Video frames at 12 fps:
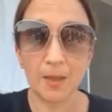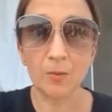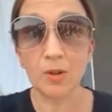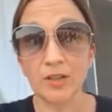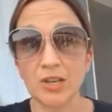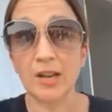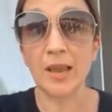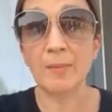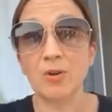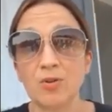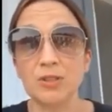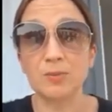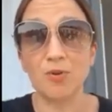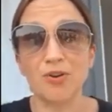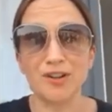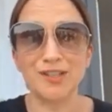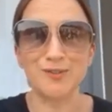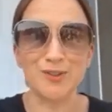Well, actually, I came across
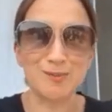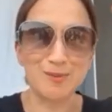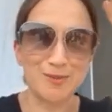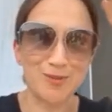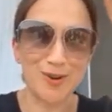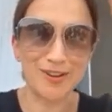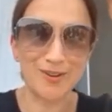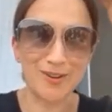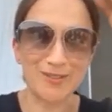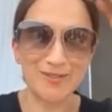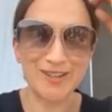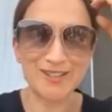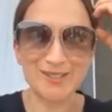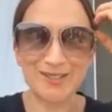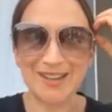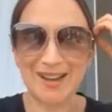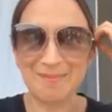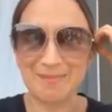products first before I got even into
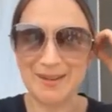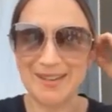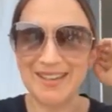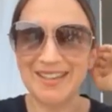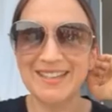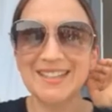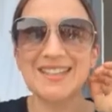the company.